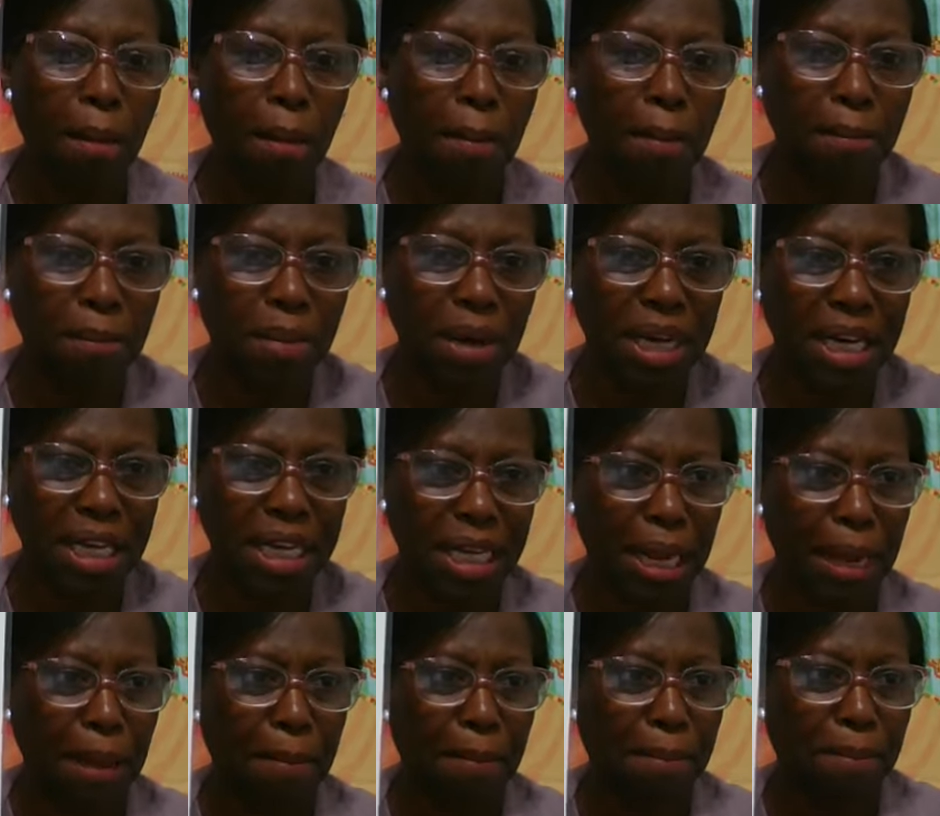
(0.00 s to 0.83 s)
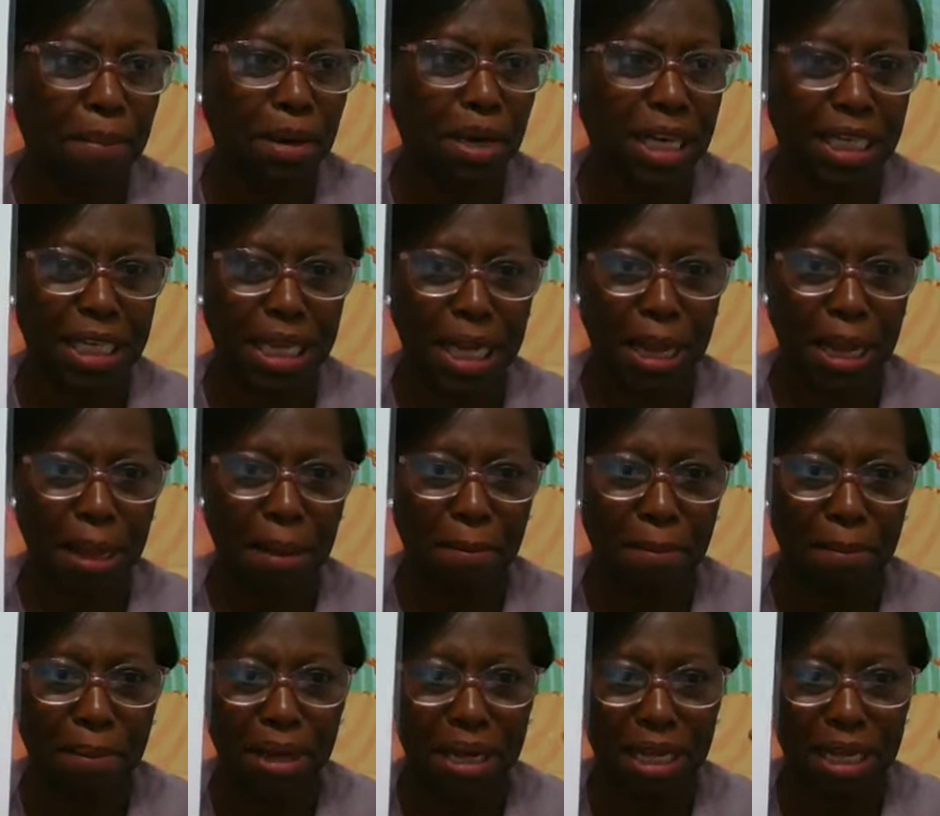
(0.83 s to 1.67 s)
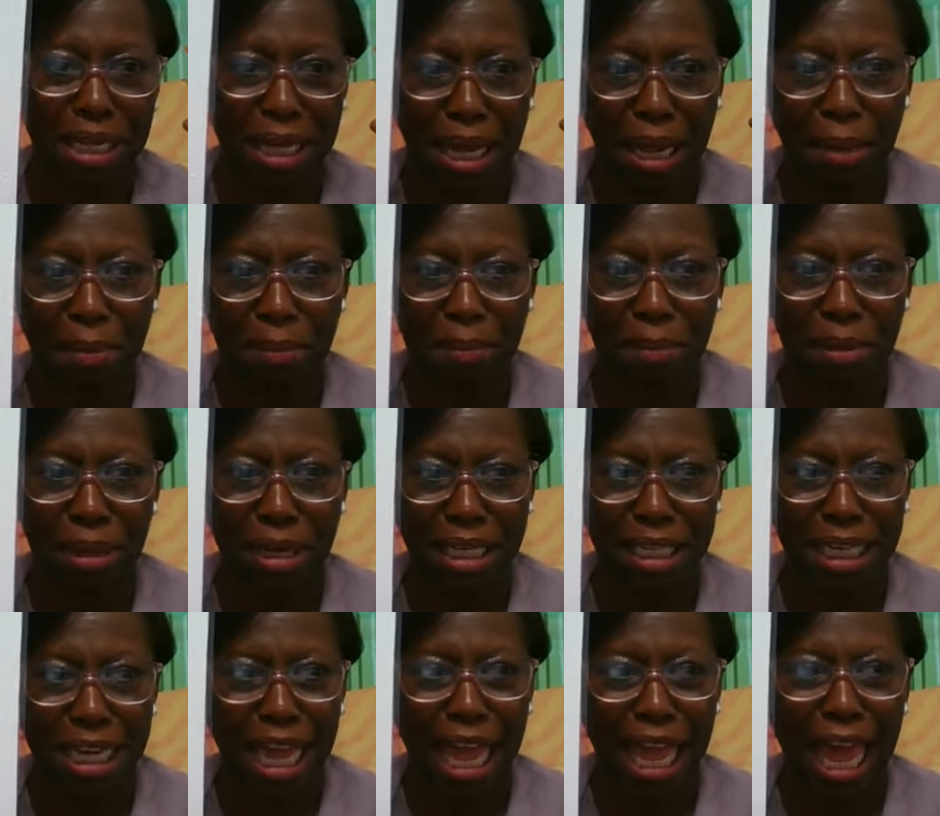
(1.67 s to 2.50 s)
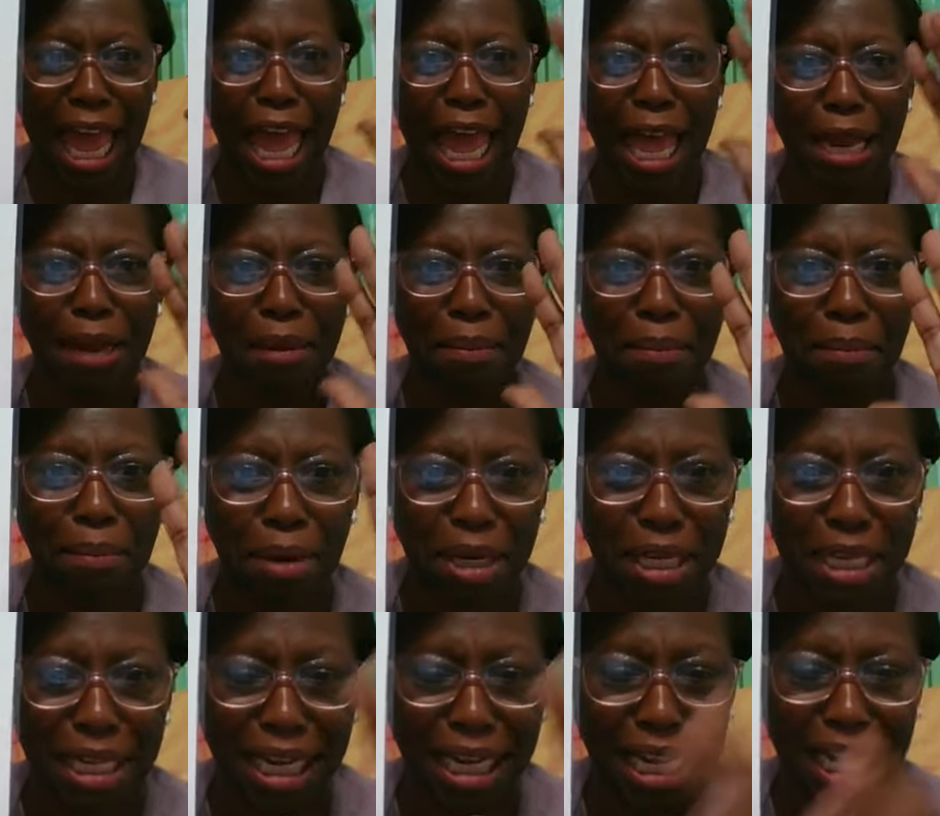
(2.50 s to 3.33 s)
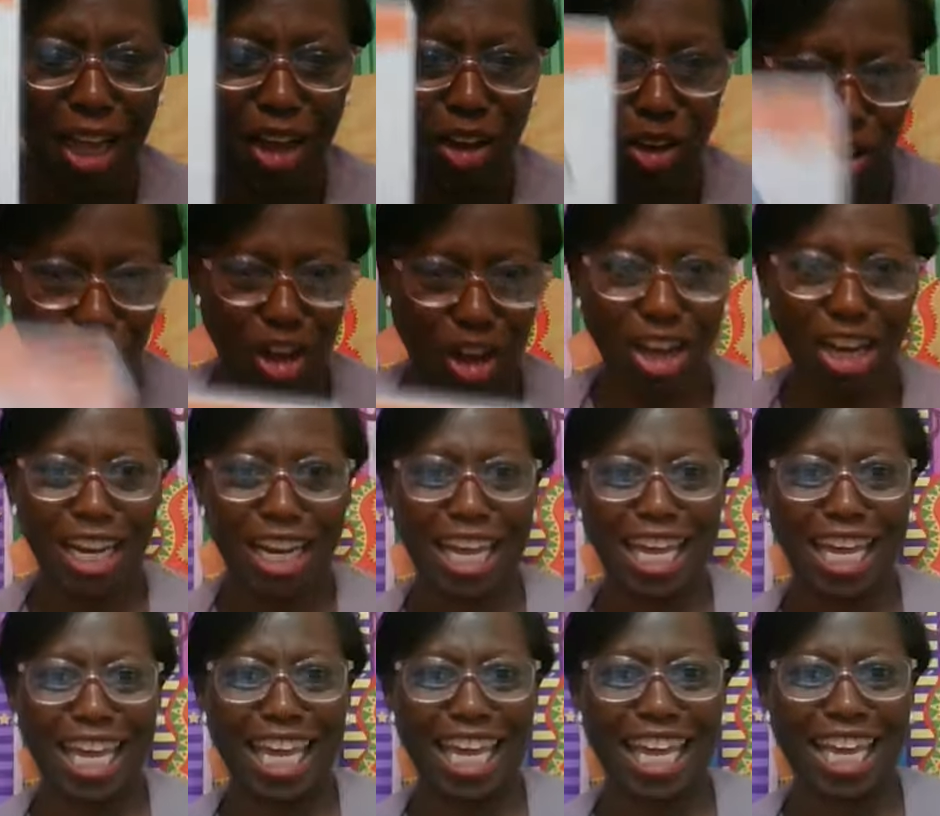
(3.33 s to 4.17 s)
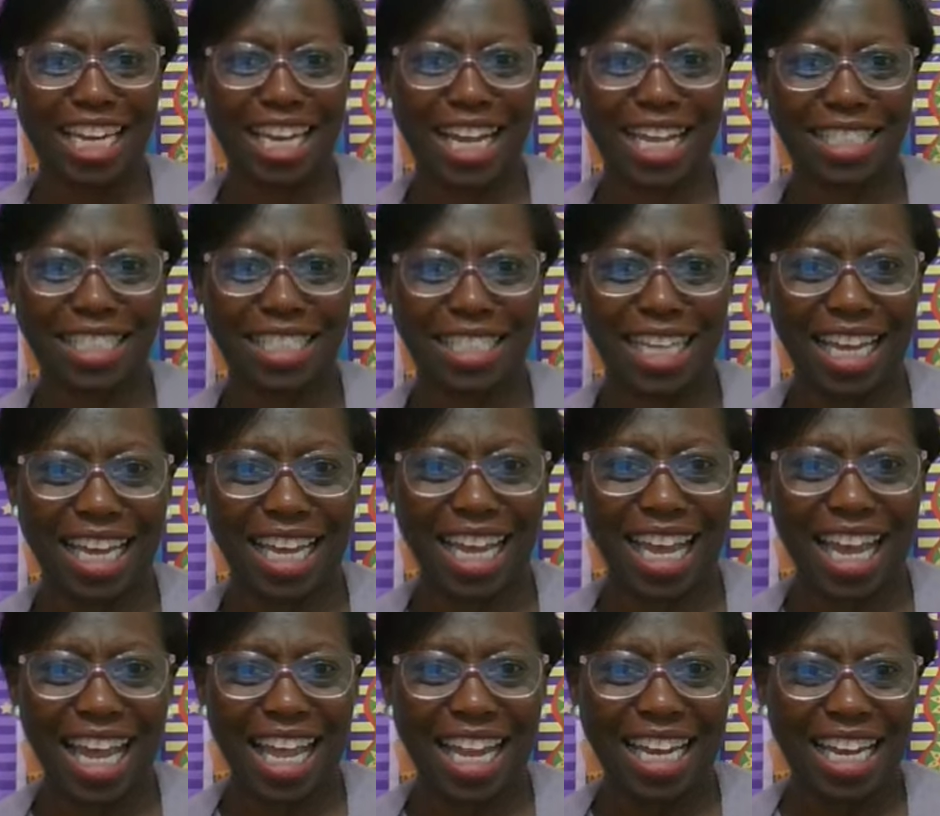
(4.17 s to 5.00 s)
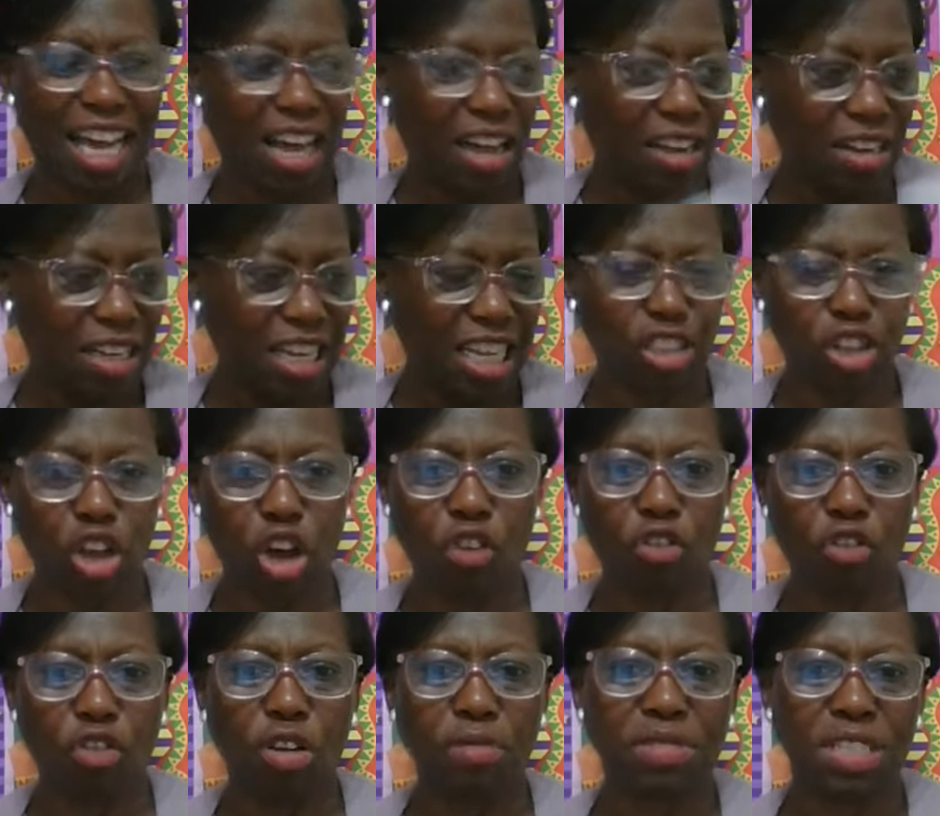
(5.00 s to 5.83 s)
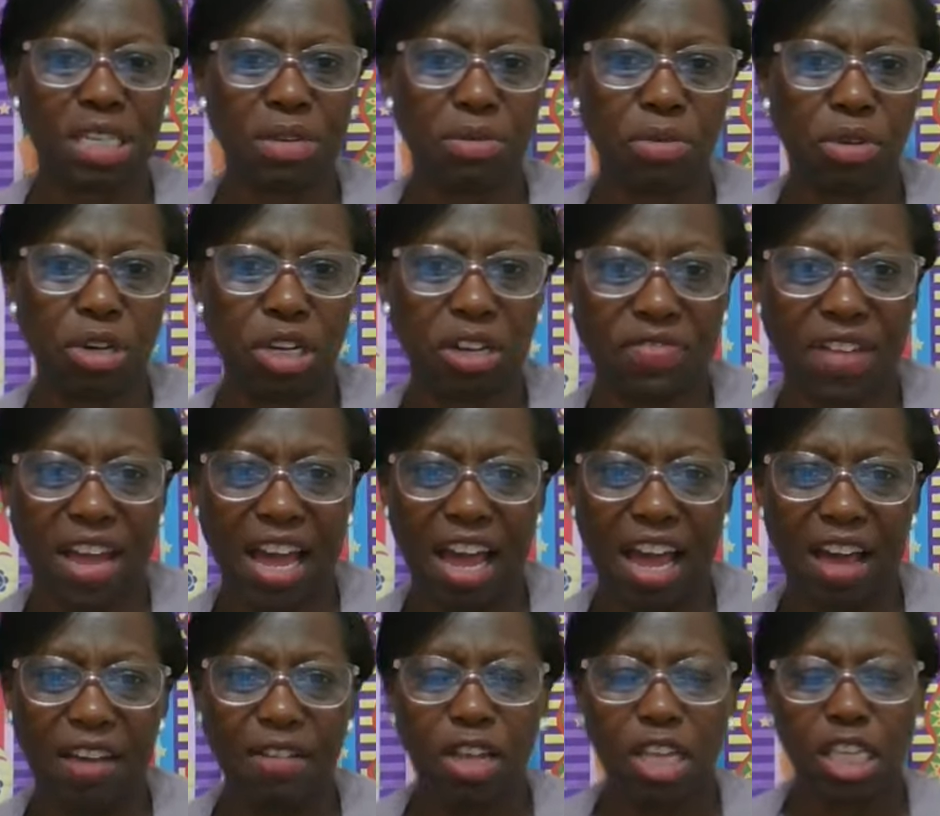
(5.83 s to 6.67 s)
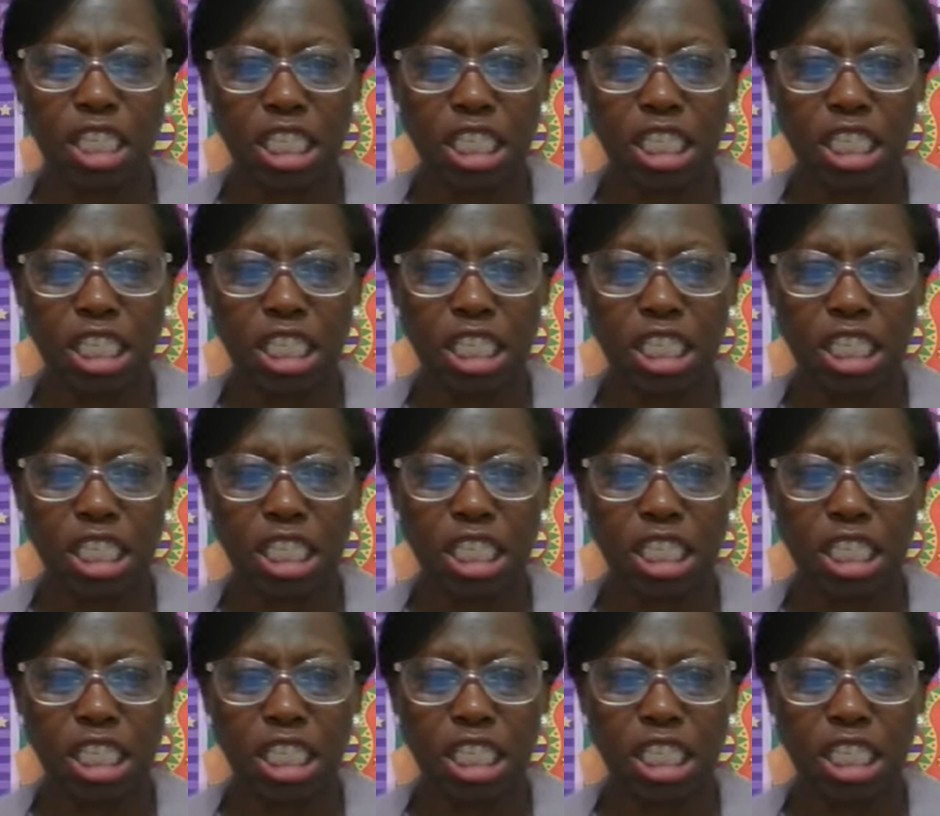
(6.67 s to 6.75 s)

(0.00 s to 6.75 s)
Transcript: Boogity, boogity, boogity, boogity, and boogity. Olé, class A. Now, let's go from 0 to 5.